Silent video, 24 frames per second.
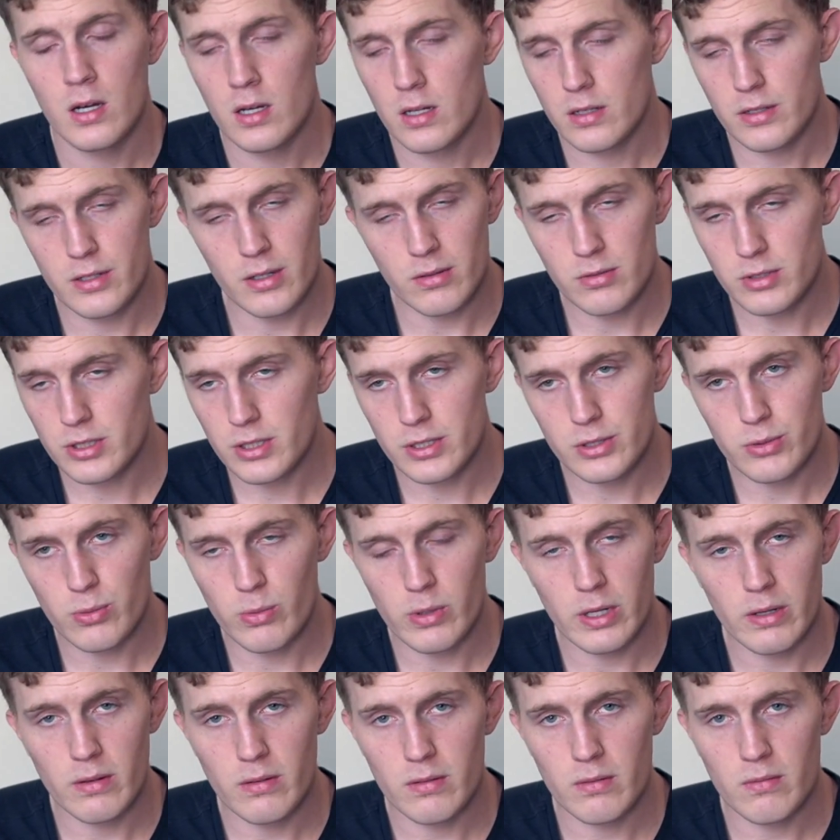Don't just
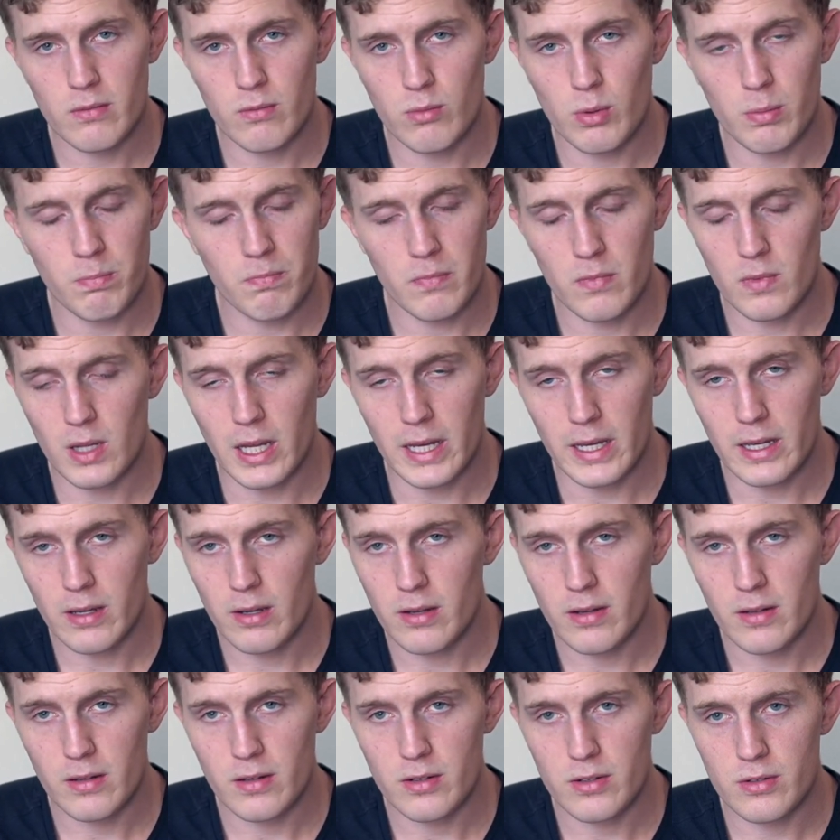
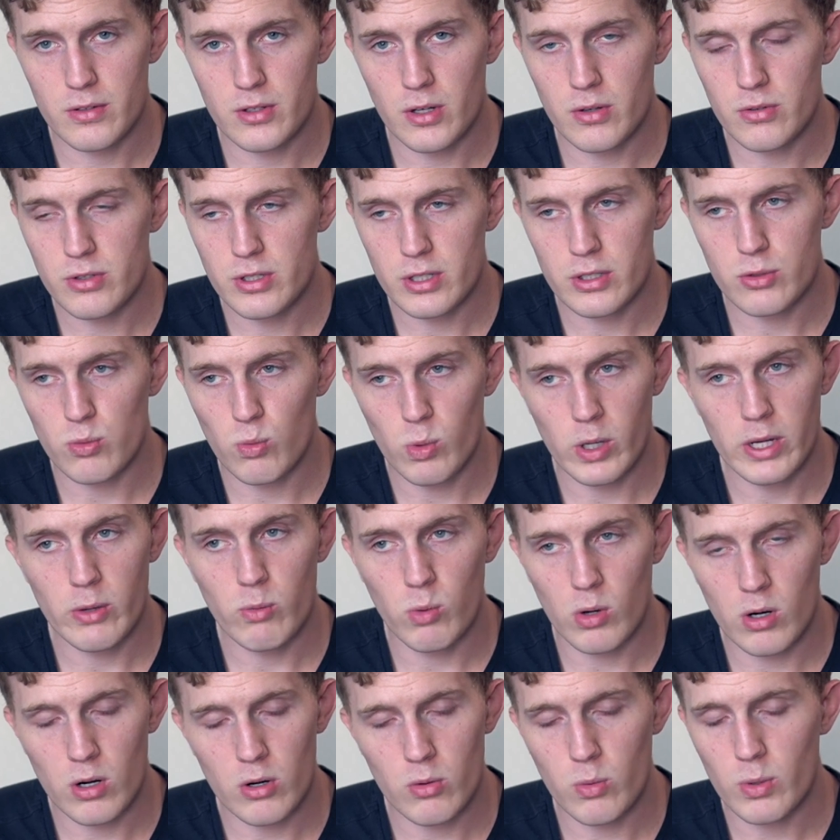
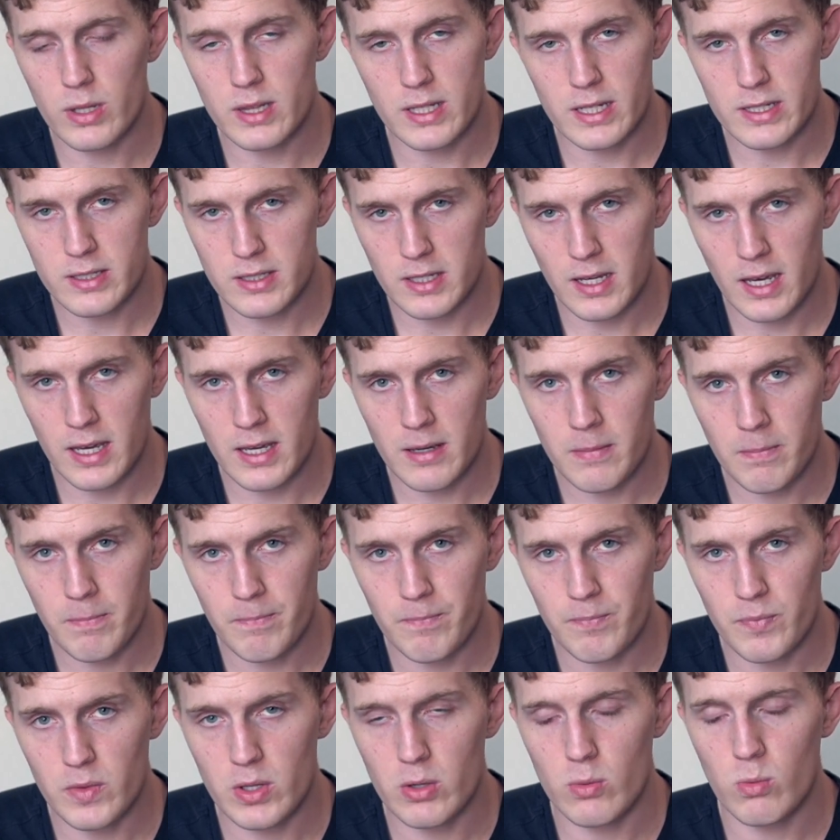reword what they say.
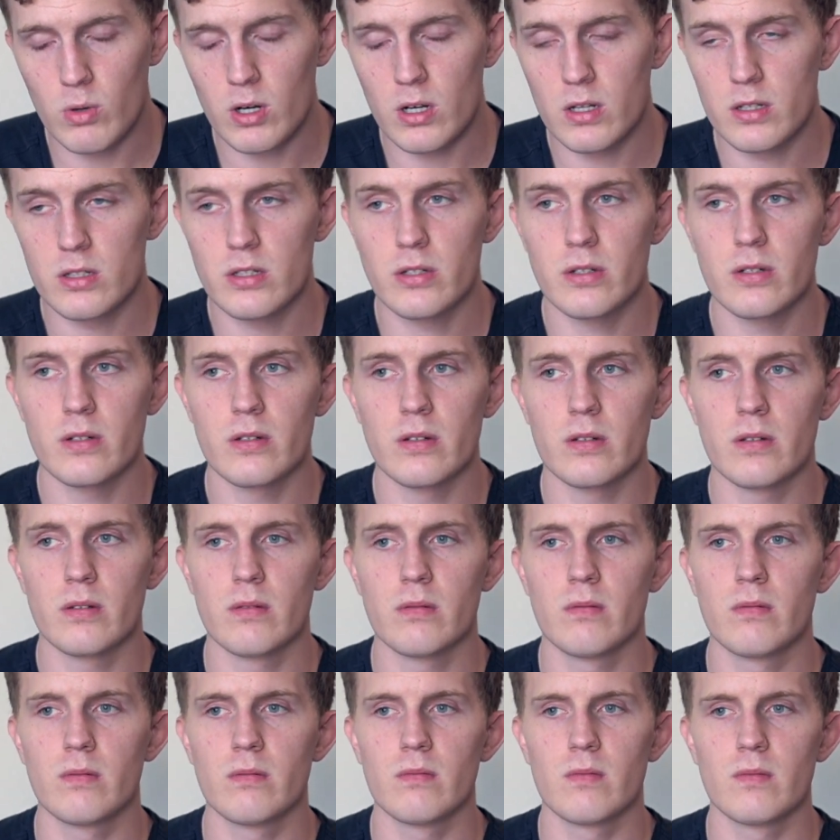You want to
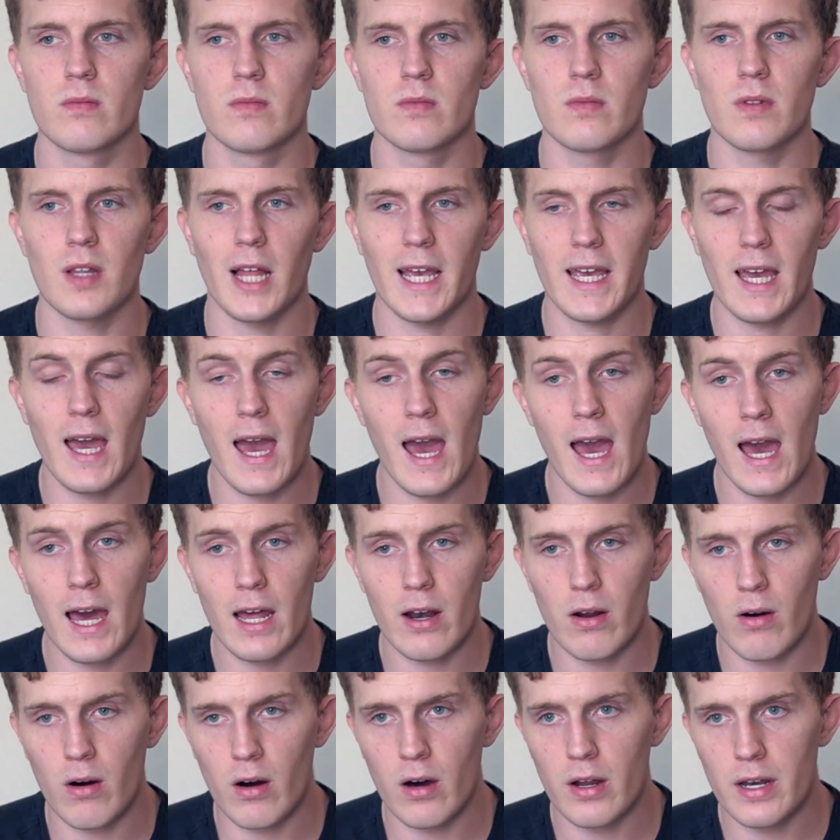like add
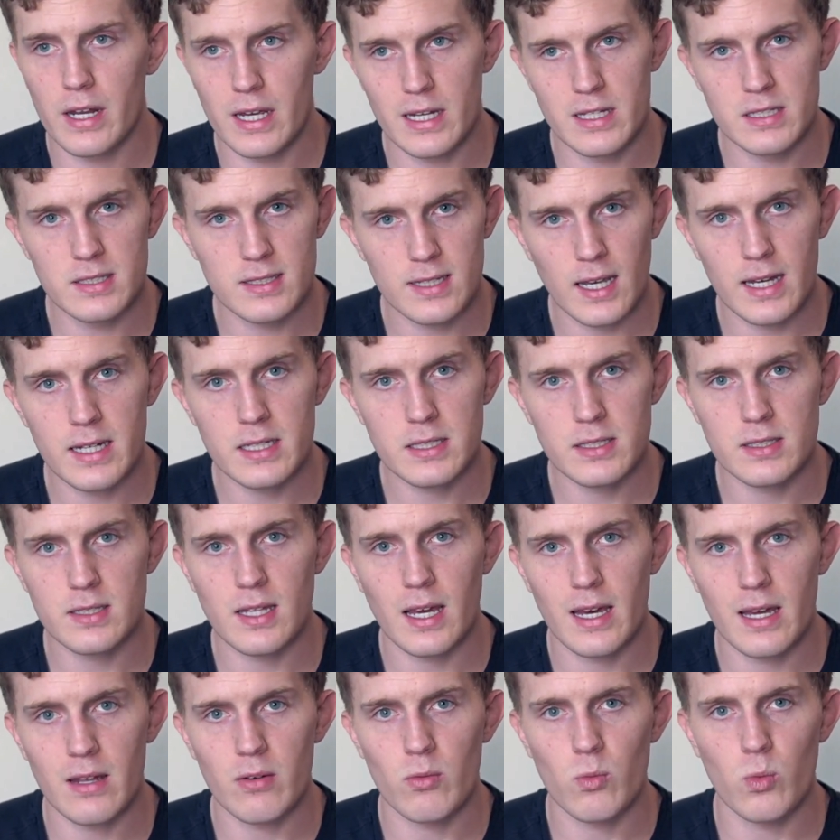on insights
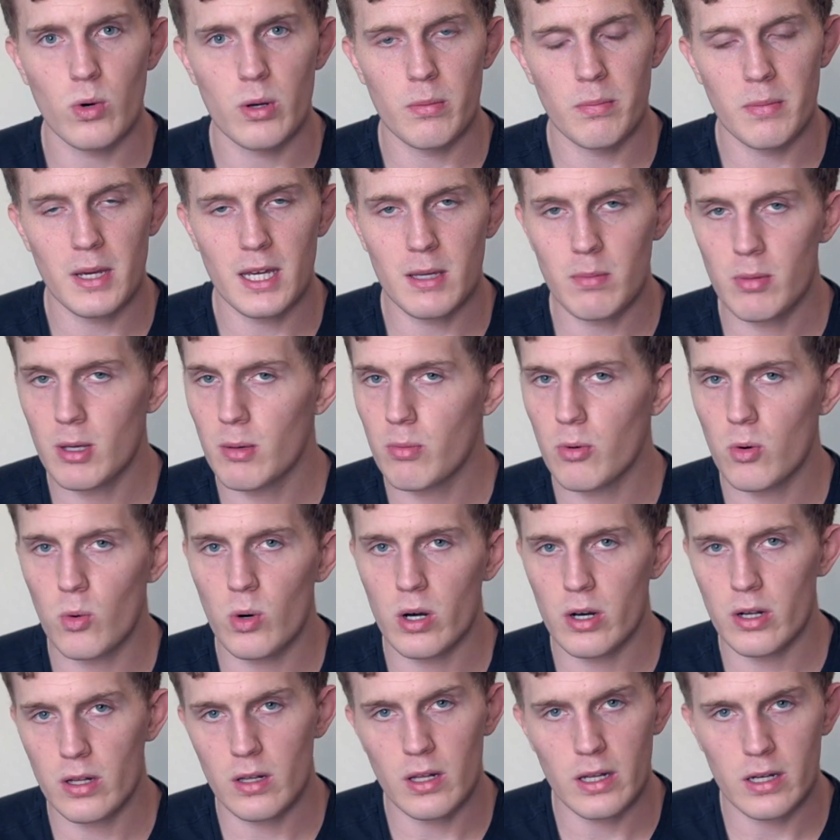that would make people
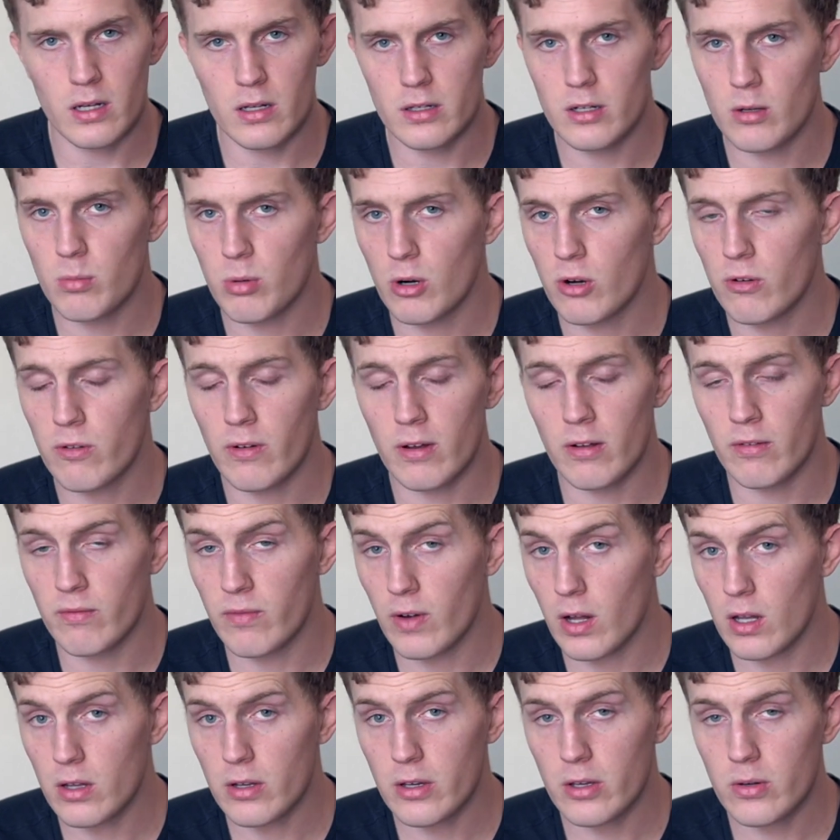want to click on your profile and
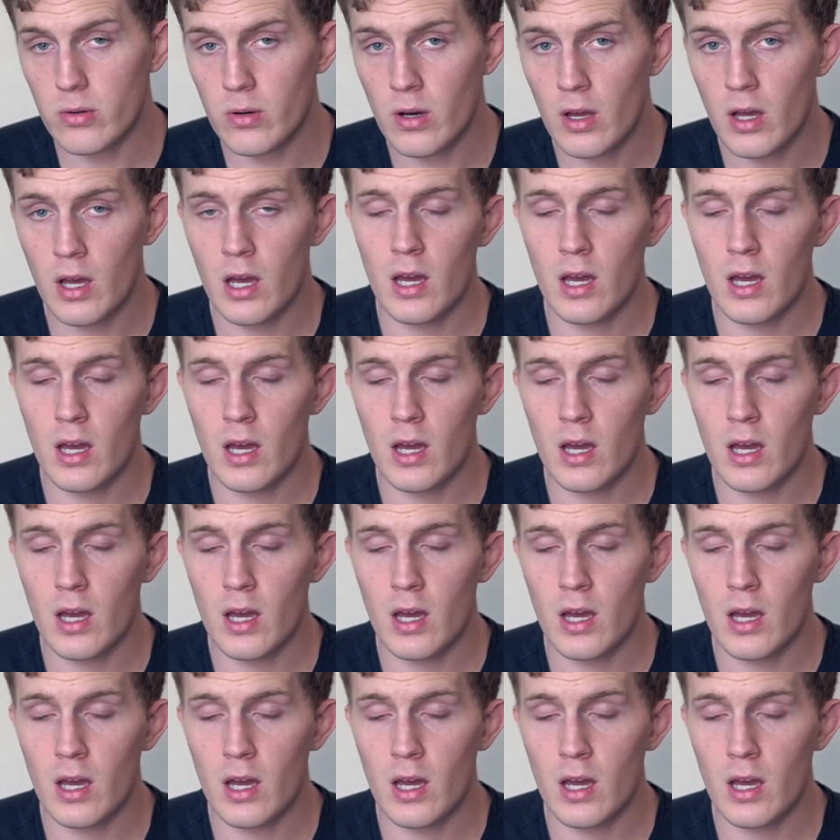follow you.